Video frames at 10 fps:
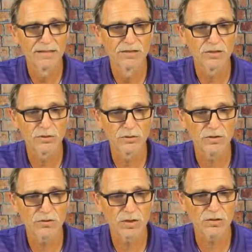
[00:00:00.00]
to the
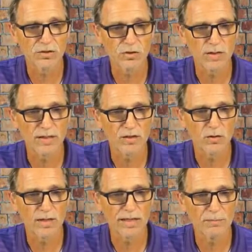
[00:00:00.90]
structure. So I can go
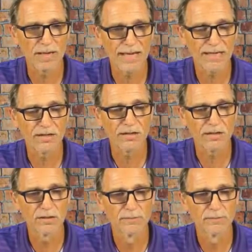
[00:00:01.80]
ahead back here,